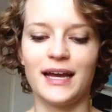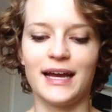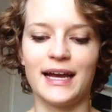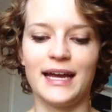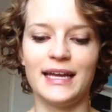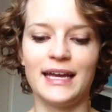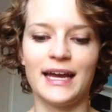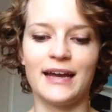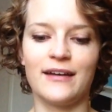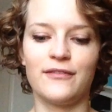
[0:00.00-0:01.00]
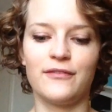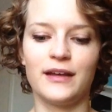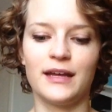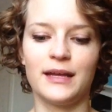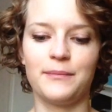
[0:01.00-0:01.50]
I
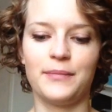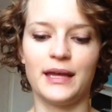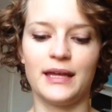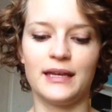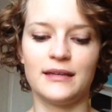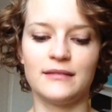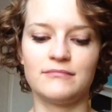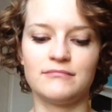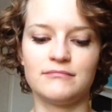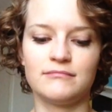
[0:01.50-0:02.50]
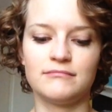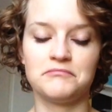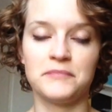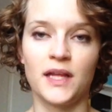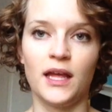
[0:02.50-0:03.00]
have been
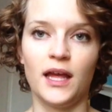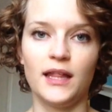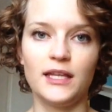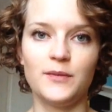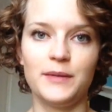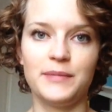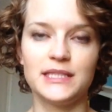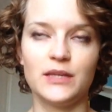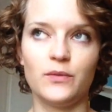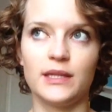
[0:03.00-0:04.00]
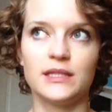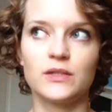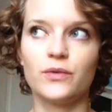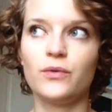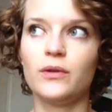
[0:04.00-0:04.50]
a little bit busy with
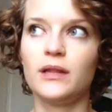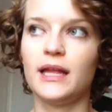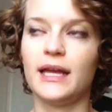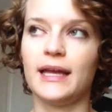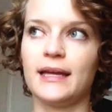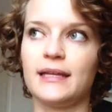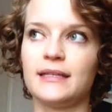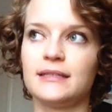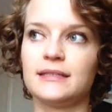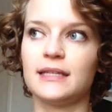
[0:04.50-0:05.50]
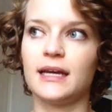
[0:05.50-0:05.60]
school and